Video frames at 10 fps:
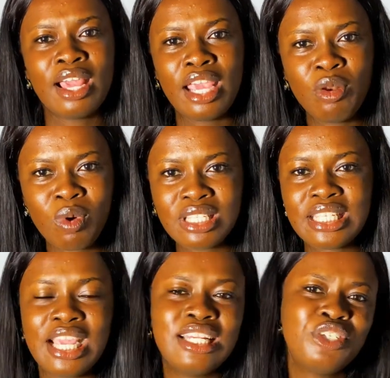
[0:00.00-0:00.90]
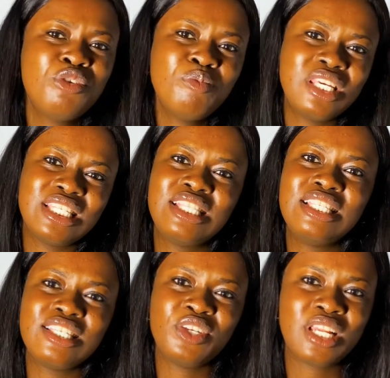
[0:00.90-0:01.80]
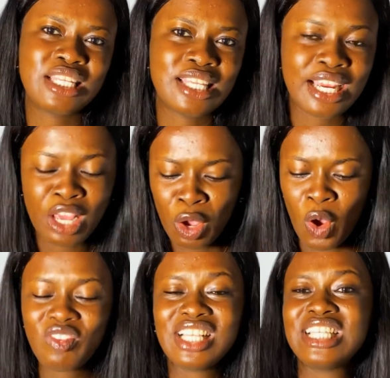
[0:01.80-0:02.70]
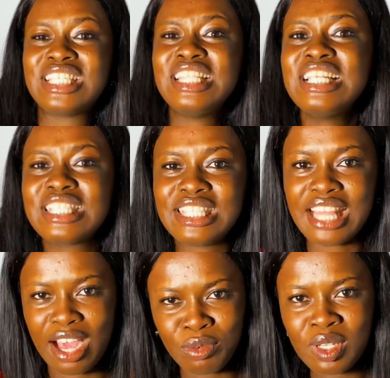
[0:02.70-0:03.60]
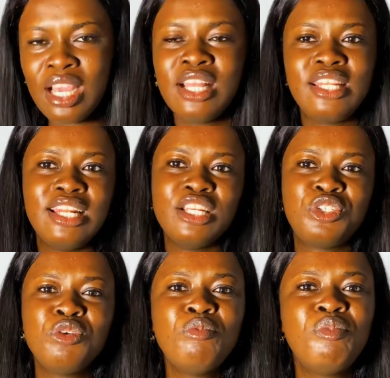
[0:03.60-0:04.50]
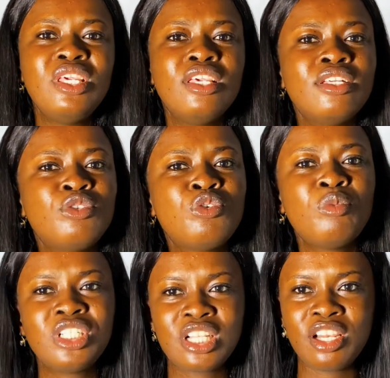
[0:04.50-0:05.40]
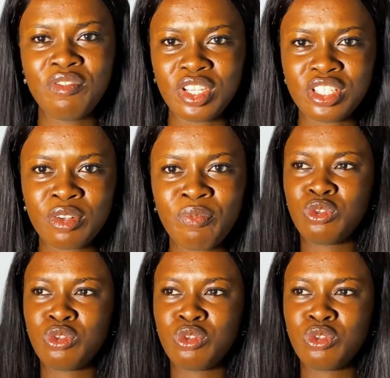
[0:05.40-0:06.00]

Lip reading: in one side, there shouldn't be a slit in the other side. Or if there's a slit down, then there shouldn't be too much cleavage.